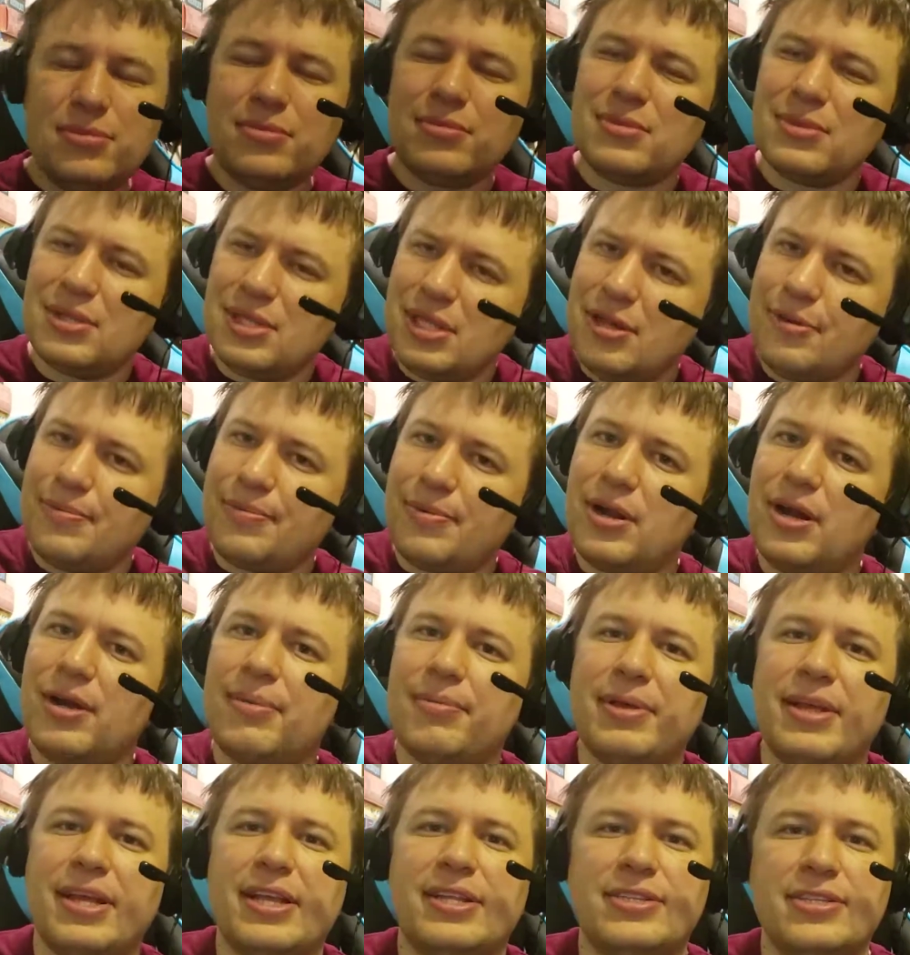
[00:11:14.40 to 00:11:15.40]
They'll
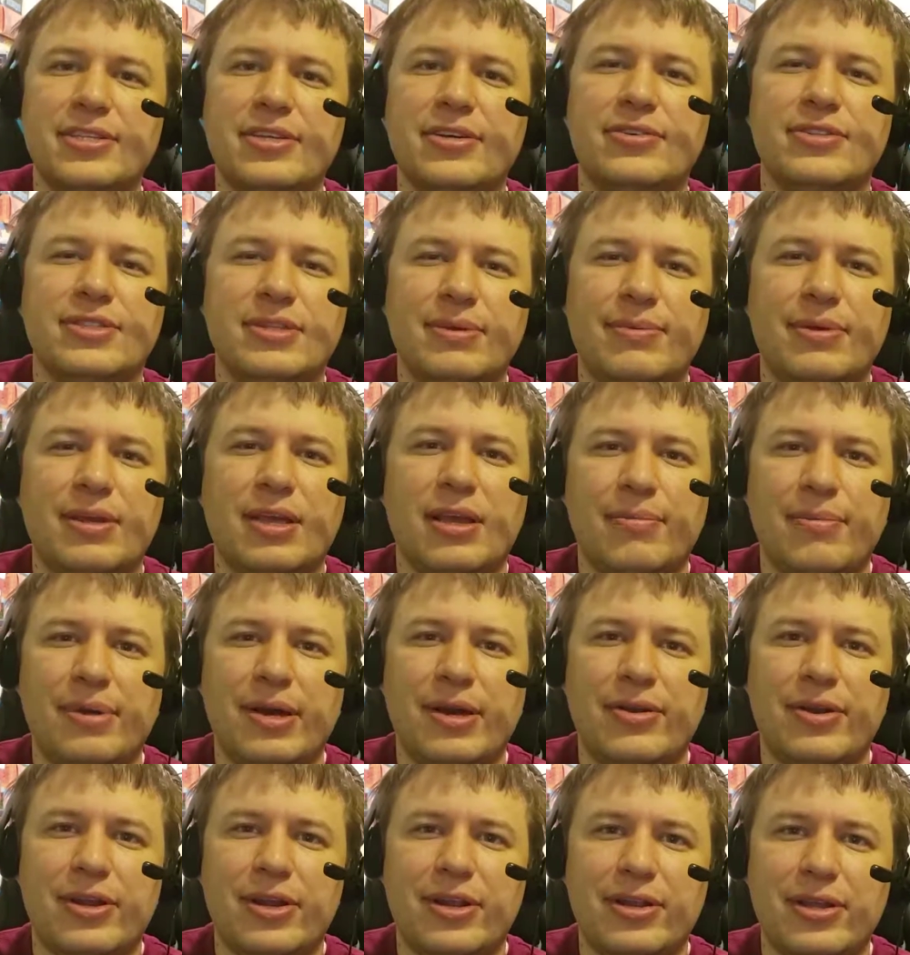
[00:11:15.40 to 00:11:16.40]
probably get to know something
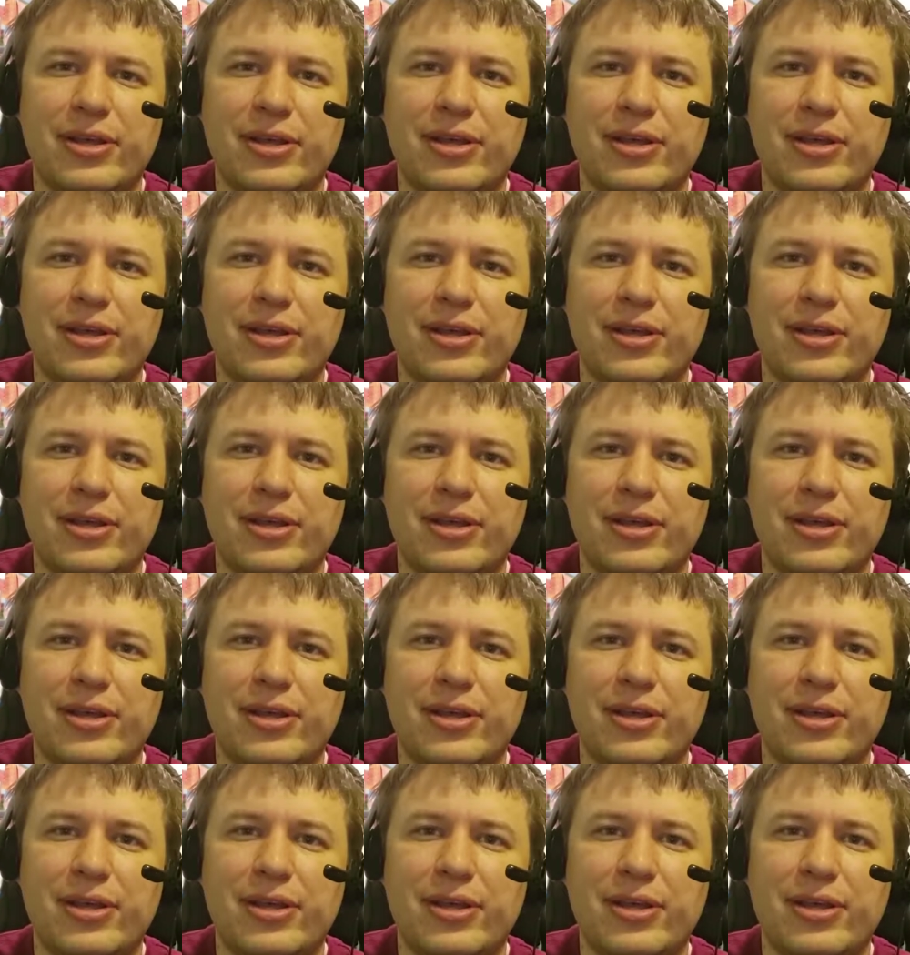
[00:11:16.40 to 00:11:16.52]
about it.